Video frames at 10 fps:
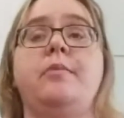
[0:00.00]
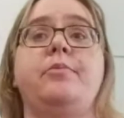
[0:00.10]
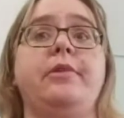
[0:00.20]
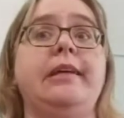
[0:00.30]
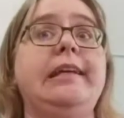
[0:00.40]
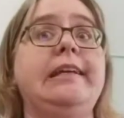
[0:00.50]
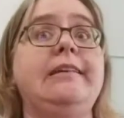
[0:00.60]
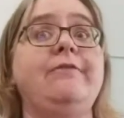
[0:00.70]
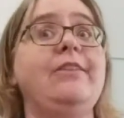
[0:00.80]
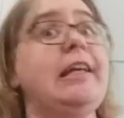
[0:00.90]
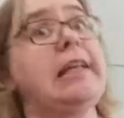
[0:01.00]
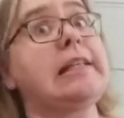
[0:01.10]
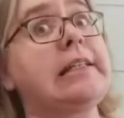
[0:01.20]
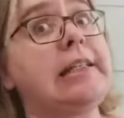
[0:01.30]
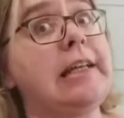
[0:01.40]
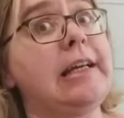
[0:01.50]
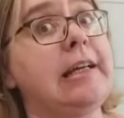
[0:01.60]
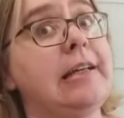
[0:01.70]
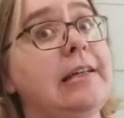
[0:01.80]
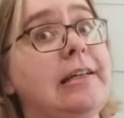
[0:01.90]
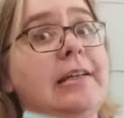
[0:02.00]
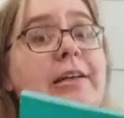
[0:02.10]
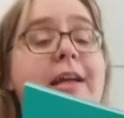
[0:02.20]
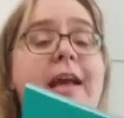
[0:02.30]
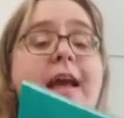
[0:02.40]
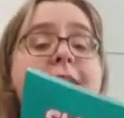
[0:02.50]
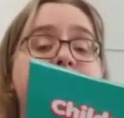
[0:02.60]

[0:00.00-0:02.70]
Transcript: Privet. Okay?